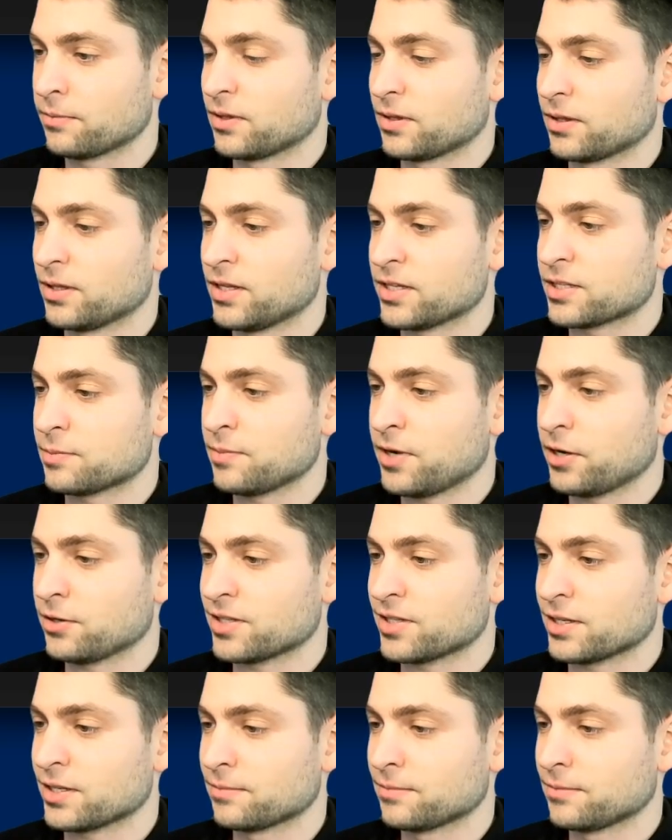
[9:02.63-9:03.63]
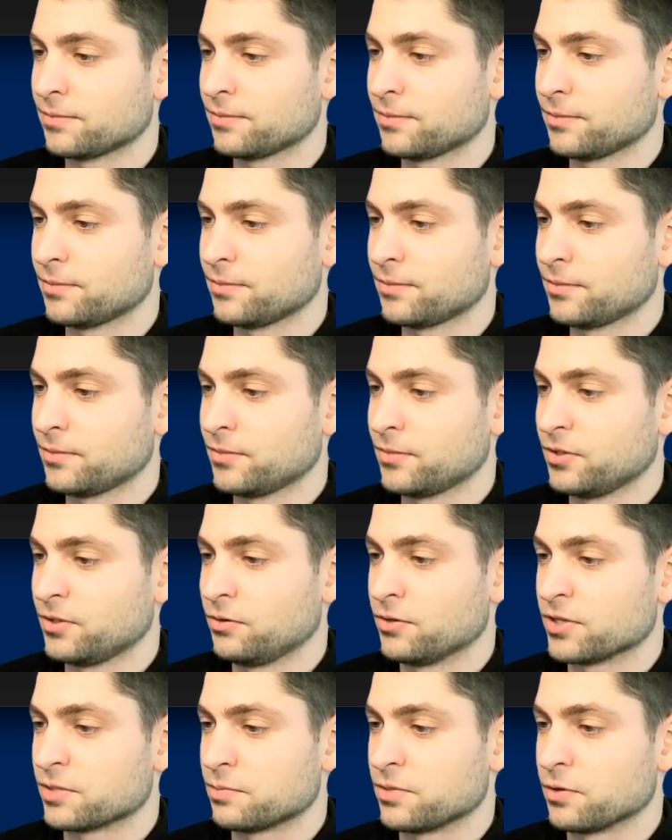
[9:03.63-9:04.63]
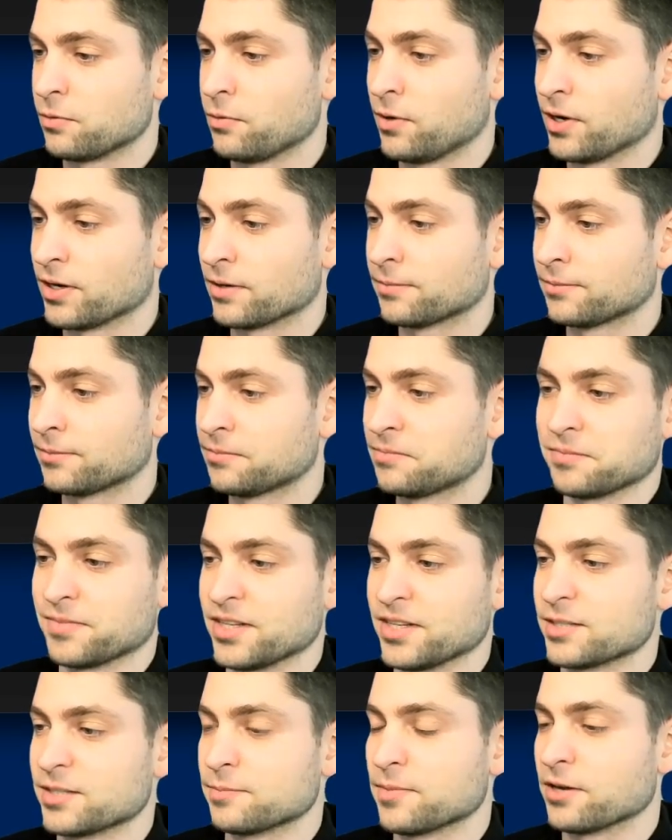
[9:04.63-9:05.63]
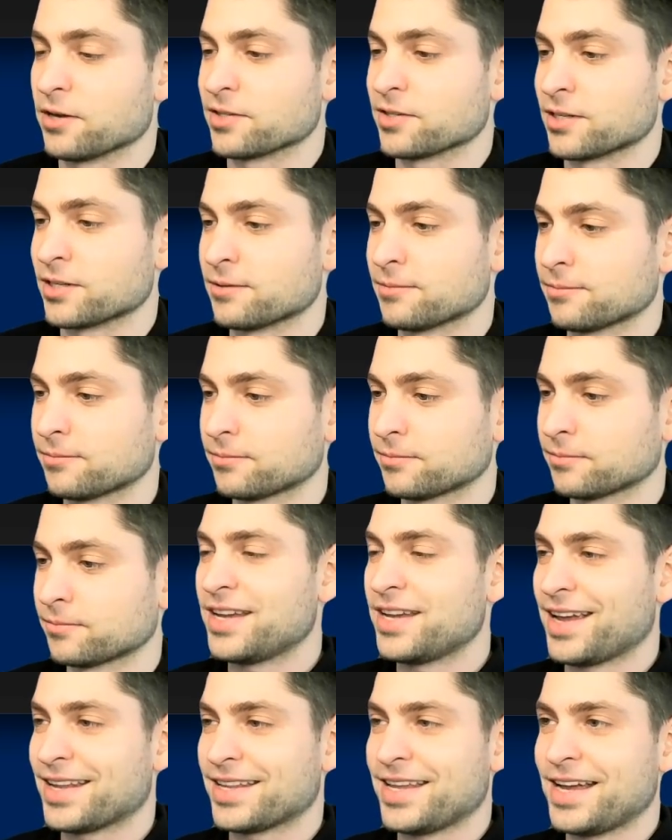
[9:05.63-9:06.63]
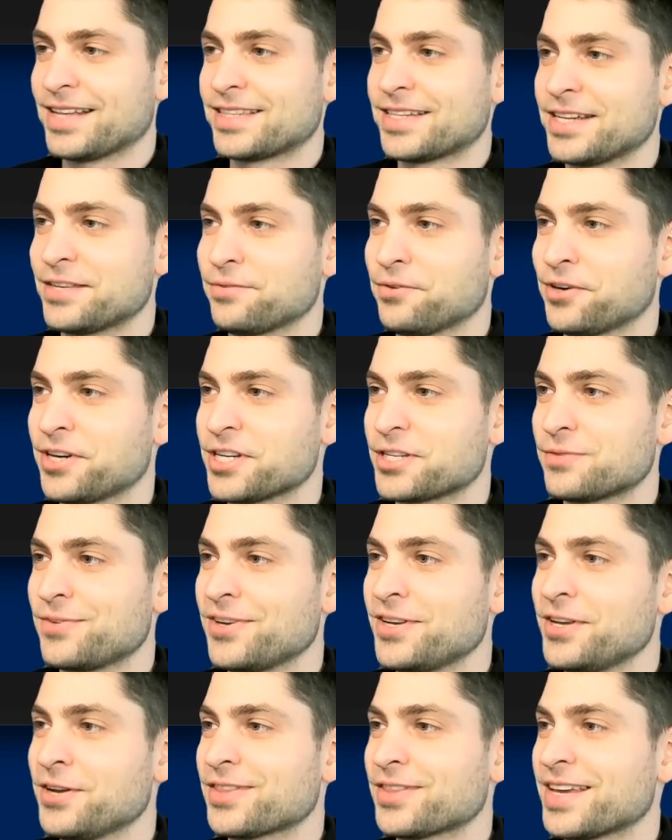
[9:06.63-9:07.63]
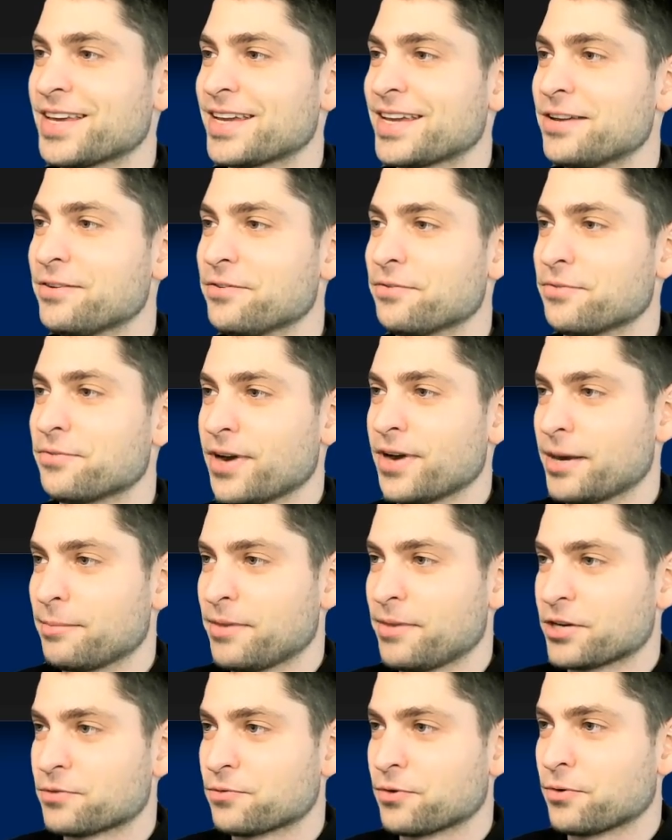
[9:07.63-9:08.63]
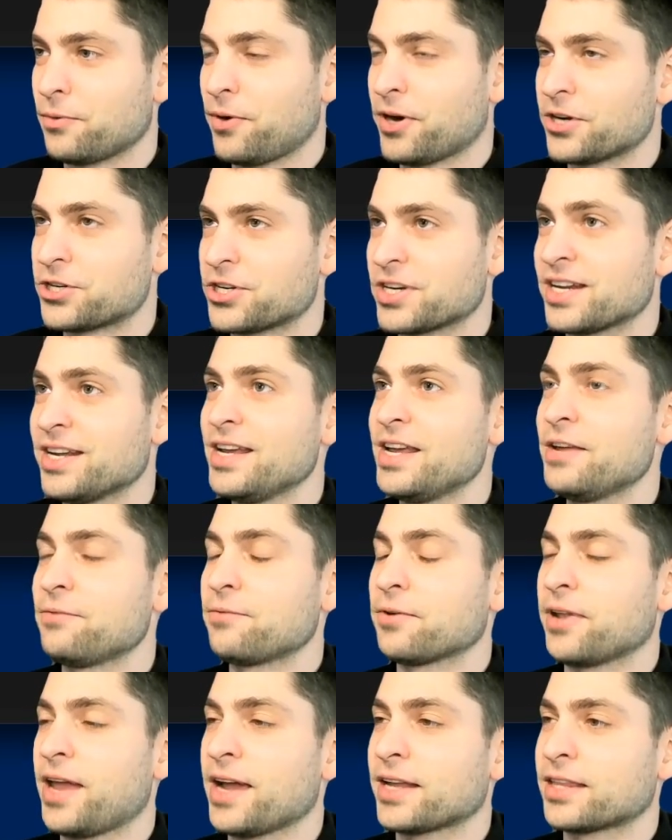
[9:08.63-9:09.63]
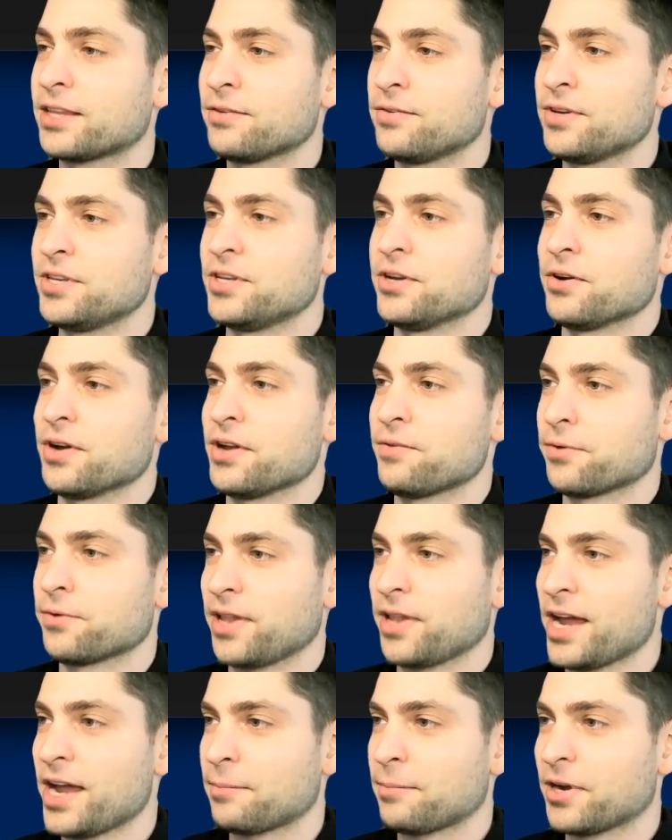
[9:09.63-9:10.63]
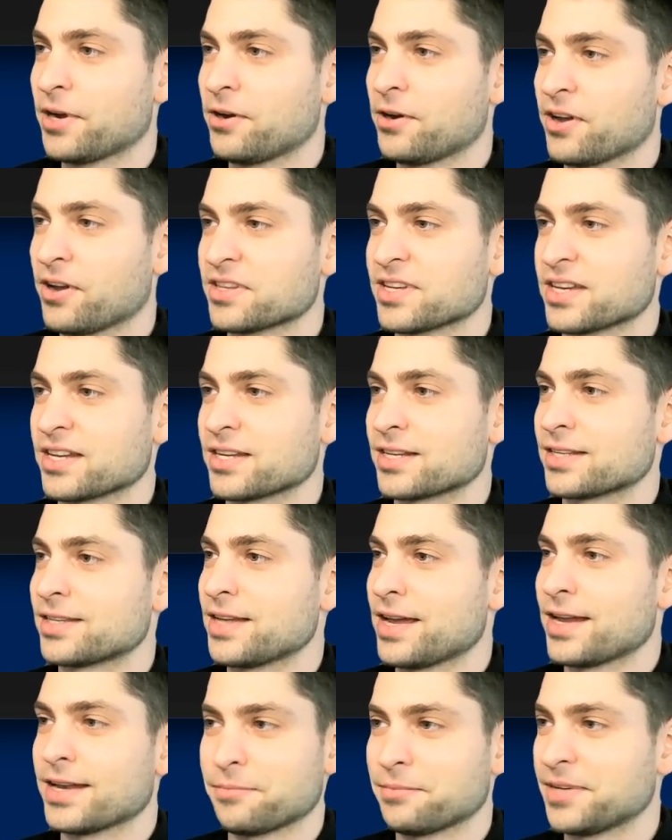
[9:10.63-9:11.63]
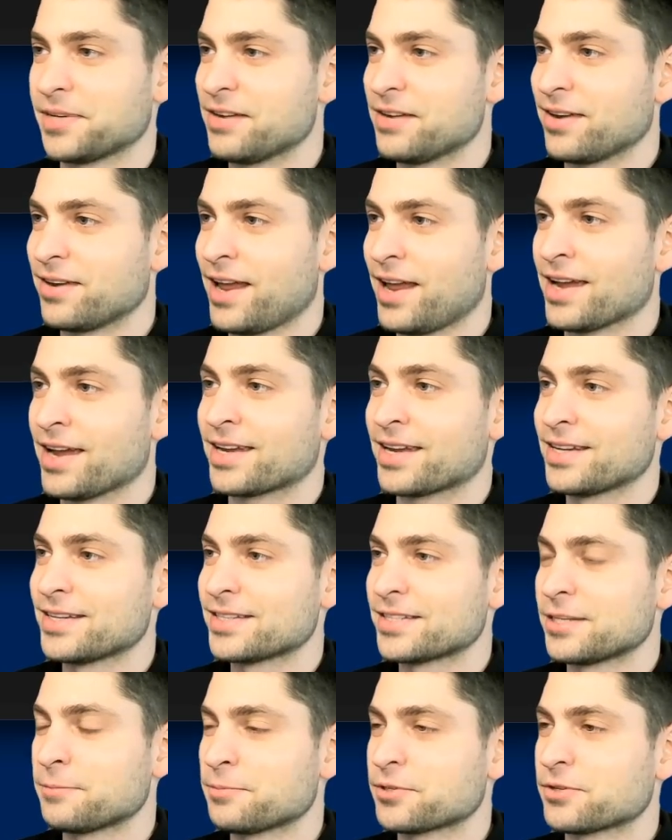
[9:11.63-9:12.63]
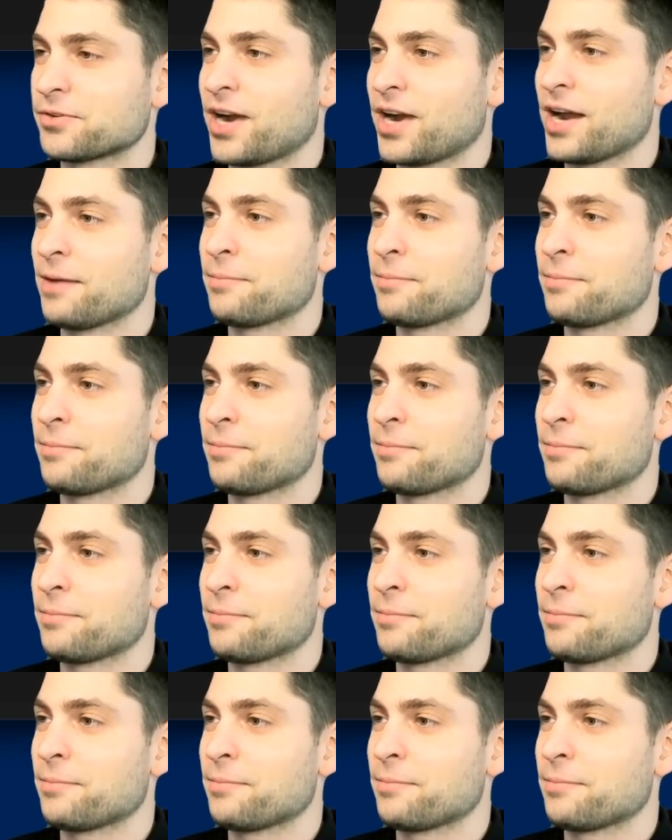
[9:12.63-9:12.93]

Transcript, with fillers: dismounted, U S B one, dismounted. And that's it for this video. Thank you very much for watching. If you liked the video, if you liked my content, then give a like, subscribe,